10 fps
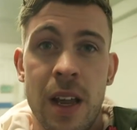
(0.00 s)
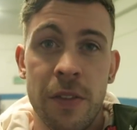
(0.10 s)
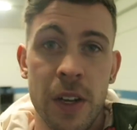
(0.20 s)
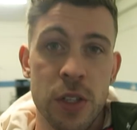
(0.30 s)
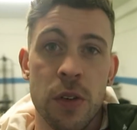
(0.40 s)

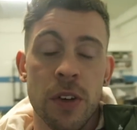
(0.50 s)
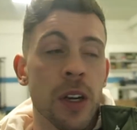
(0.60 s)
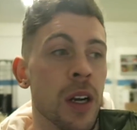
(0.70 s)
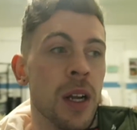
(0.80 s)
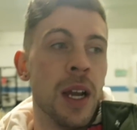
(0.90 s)
and friends over,
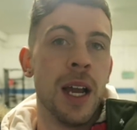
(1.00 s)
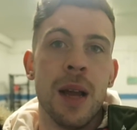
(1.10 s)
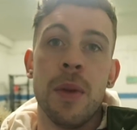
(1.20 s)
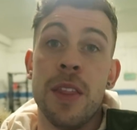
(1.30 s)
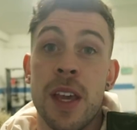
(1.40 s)

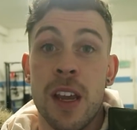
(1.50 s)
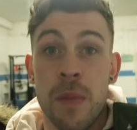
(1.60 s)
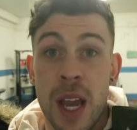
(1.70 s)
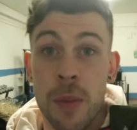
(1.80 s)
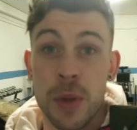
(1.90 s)
and they
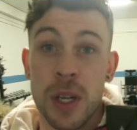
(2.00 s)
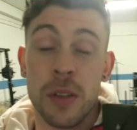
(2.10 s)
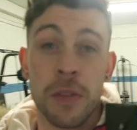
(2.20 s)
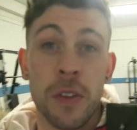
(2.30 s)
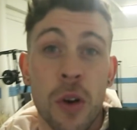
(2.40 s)
gave me a hand putting
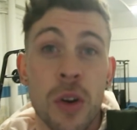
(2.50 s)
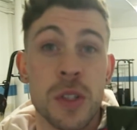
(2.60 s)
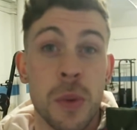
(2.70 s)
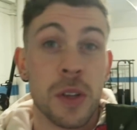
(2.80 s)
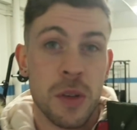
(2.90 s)
down the
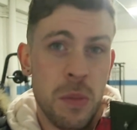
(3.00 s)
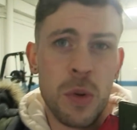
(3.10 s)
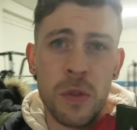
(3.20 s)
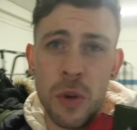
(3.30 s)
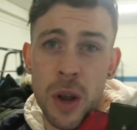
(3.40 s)
floors. We also
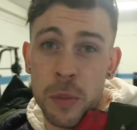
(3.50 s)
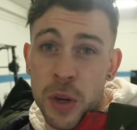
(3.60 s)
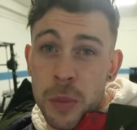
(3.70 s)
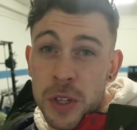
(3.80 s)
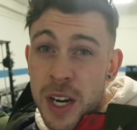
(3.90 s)
moved around
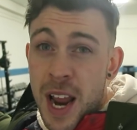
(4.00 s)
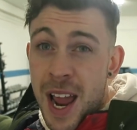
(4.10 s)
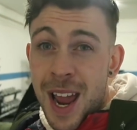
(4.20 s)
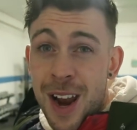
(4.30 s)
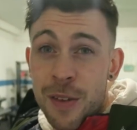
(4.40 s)
pretty much
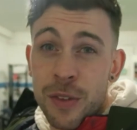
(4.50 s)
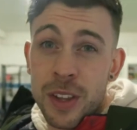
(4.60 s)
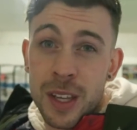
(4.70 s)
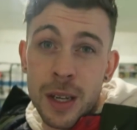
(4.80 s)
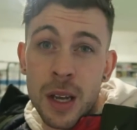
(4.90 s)

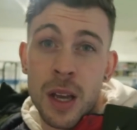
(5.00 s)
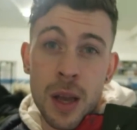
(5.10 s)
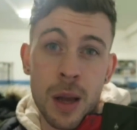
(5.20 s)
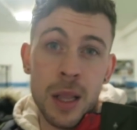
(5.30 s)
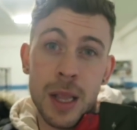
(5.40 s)
everything.
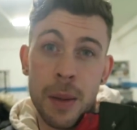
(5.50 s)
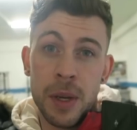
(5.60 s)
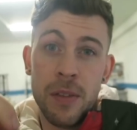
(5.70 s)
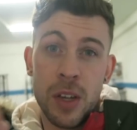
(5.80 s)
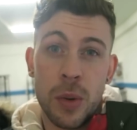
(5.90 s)
Let
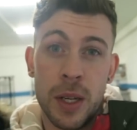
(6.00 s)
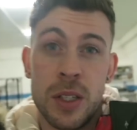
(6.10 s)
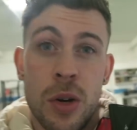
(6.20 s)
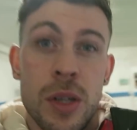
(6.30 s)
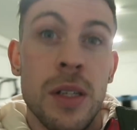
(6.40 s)
me give you a
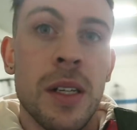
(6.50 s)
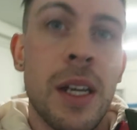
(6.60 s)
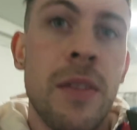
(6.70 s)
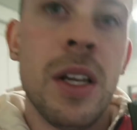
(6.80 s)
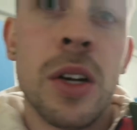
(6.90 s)
quick tour,
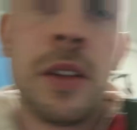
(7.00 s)
give you a